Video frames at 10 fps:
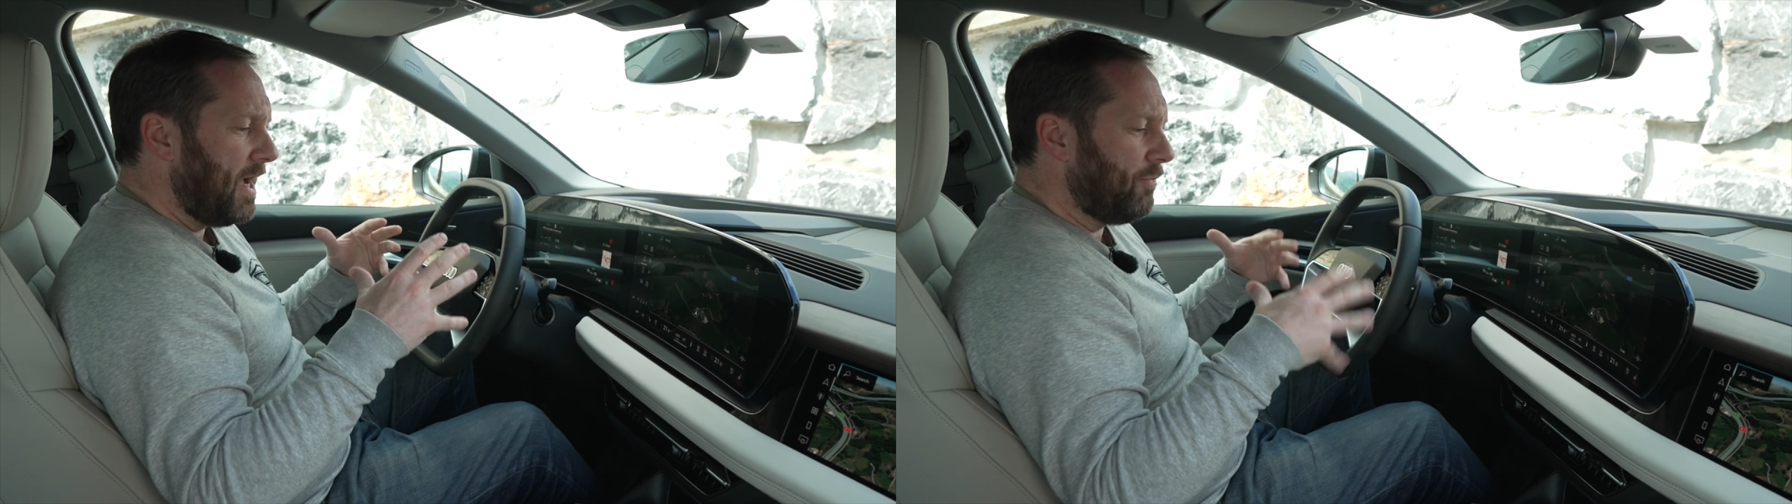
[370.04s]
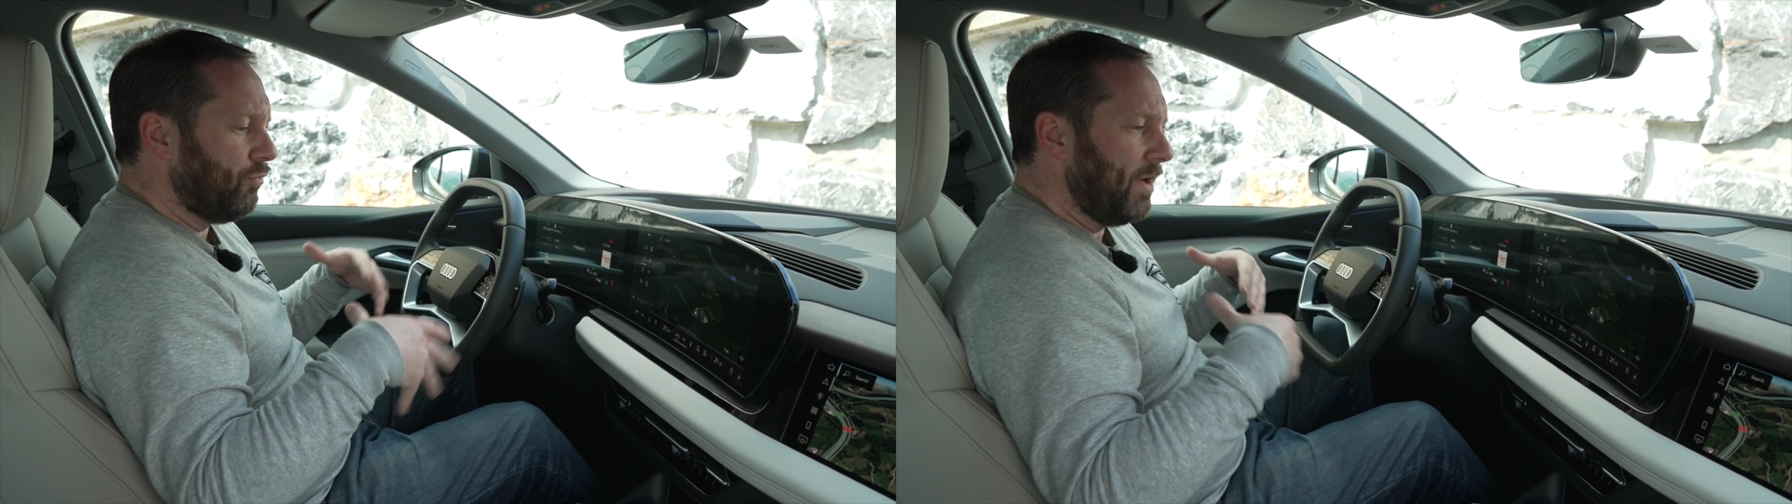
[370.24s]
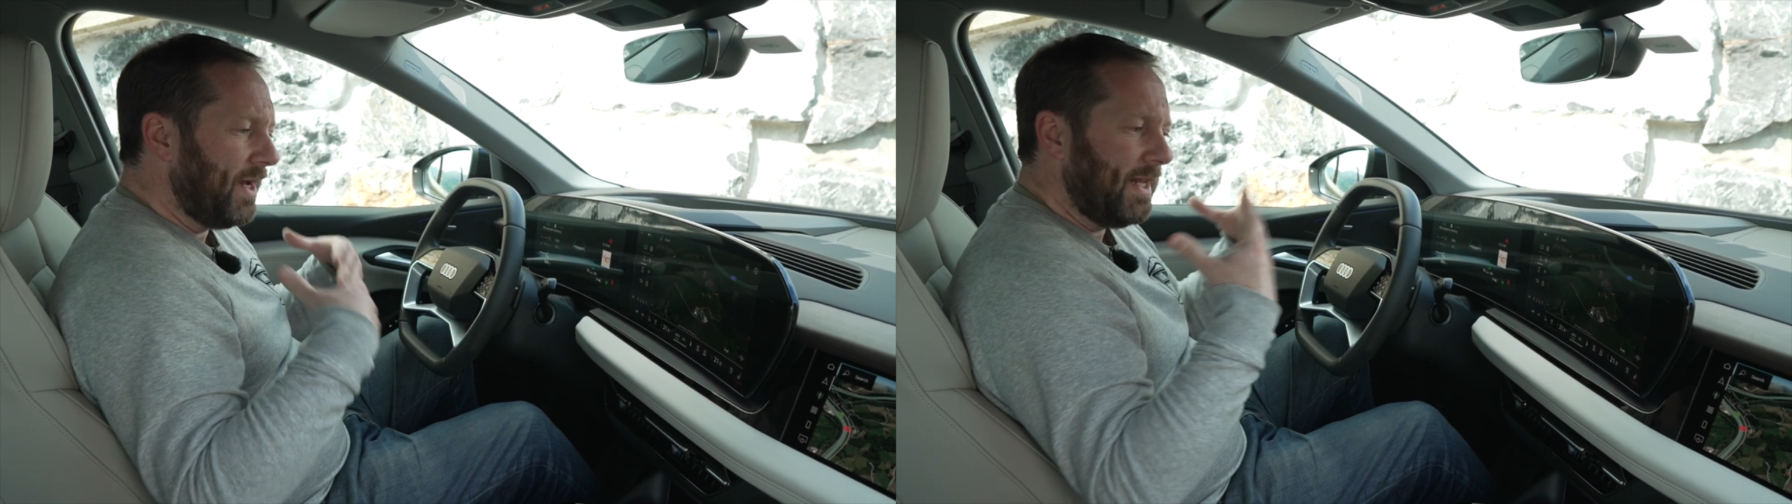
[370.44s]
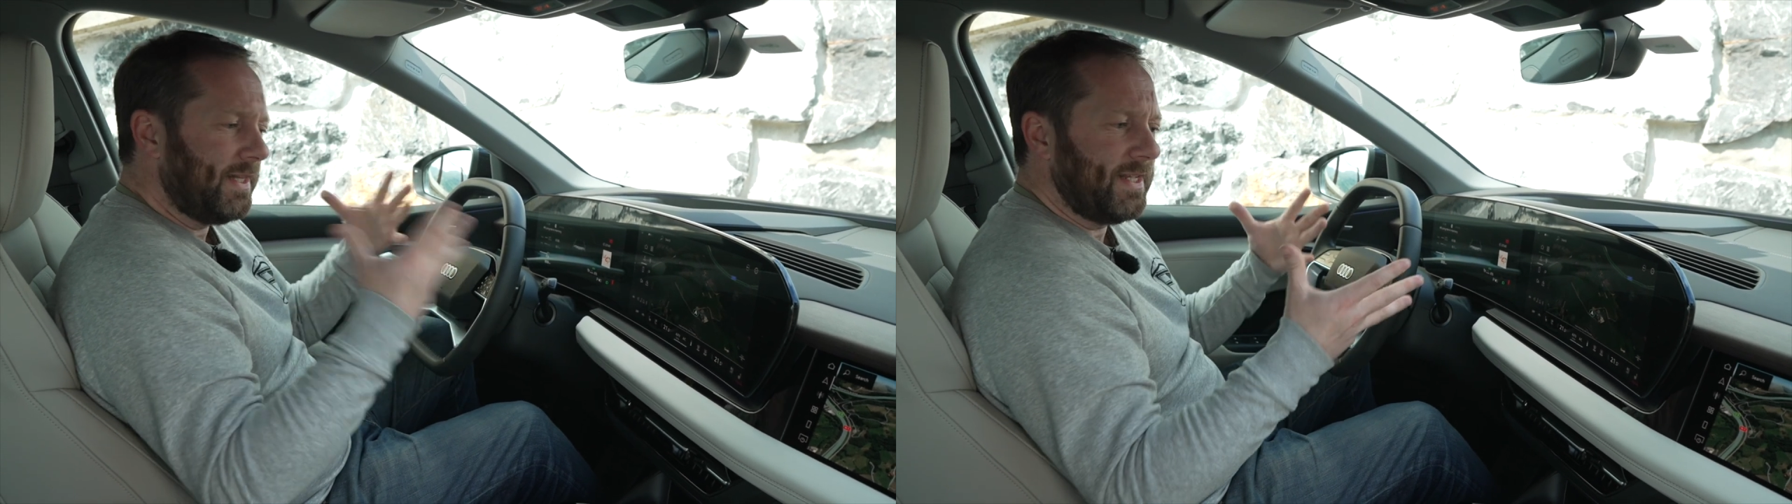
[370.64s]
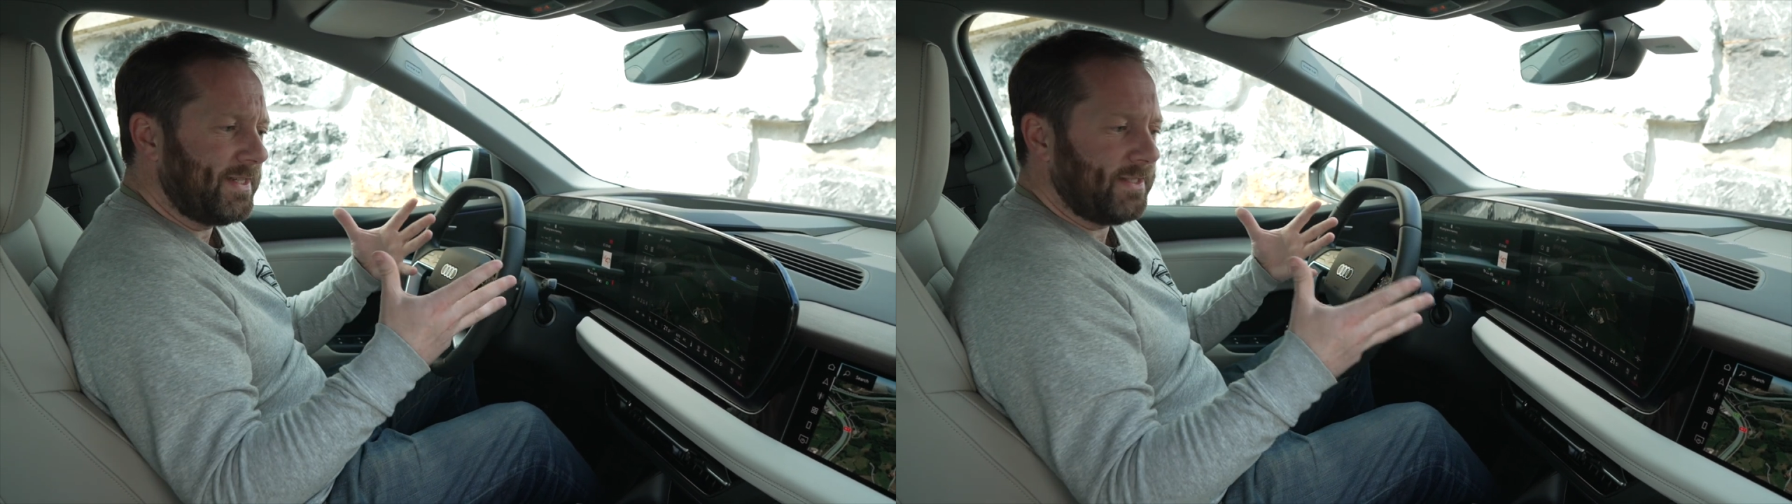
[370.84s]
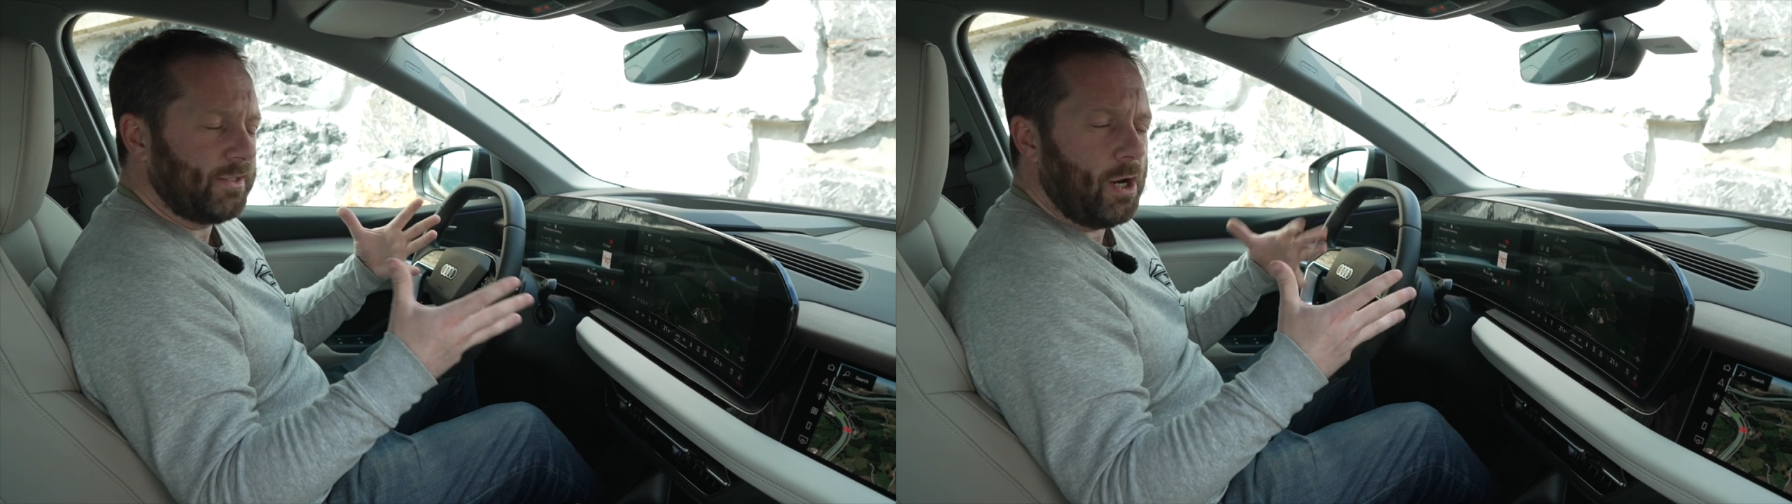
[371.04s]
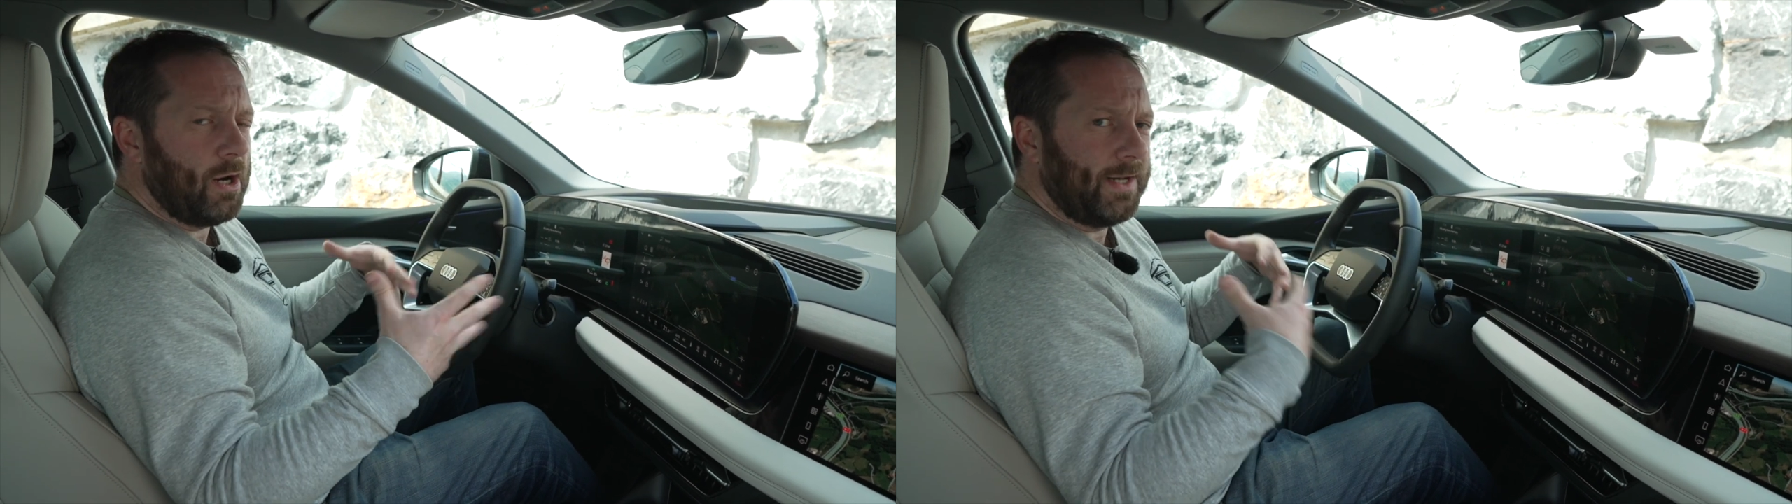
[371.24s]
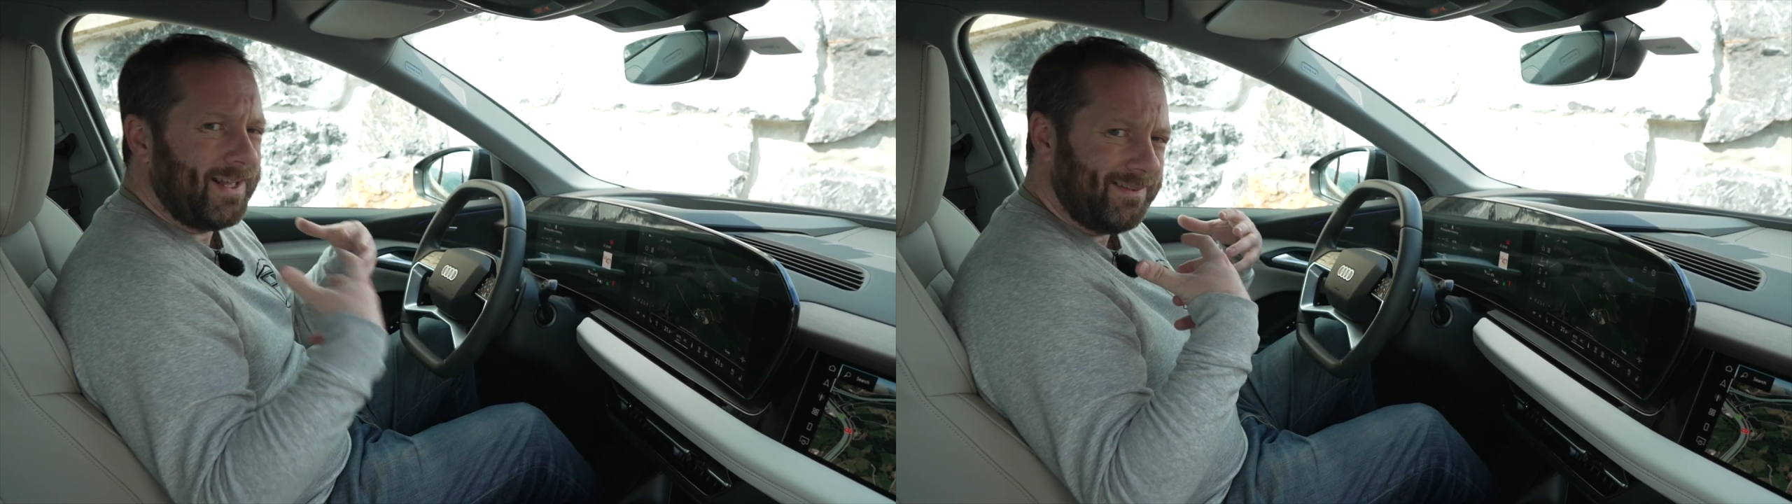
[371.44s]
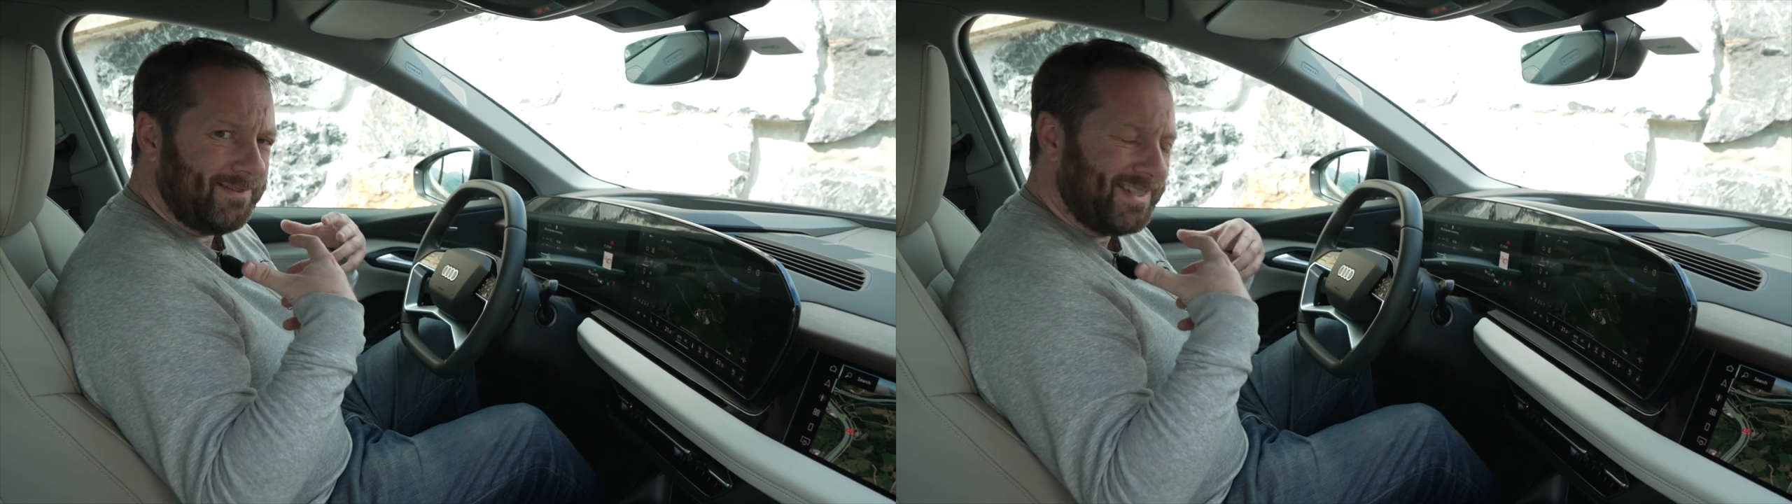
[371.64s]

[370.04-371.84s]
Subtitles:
and really this is a car that